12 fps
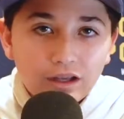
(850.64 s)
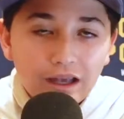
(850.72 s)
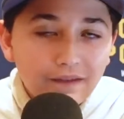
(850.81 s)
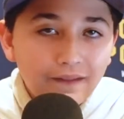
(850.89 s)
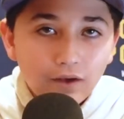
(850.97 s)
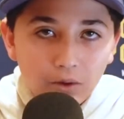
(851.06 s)

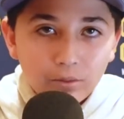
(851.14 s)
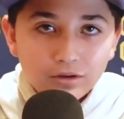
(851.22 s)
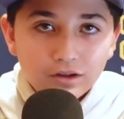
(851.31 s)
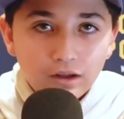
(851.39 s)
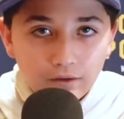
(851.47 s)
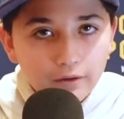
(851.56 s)
Can they all work
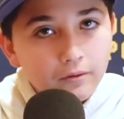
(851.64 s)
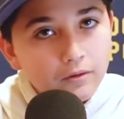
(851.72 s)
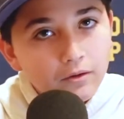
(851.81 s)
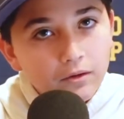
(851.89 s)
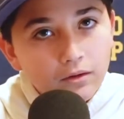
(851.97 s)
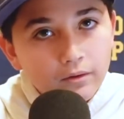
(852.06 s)
together?
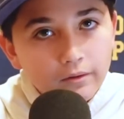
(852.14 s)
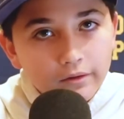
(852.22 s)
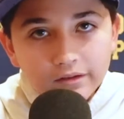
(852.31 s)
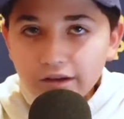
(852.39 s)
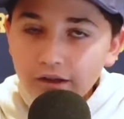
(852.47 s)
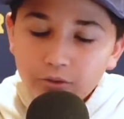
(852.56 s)

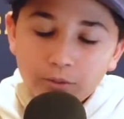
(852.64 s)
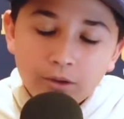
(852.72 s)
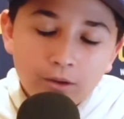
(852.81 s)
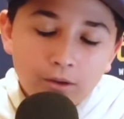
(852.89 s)
Let's get into it.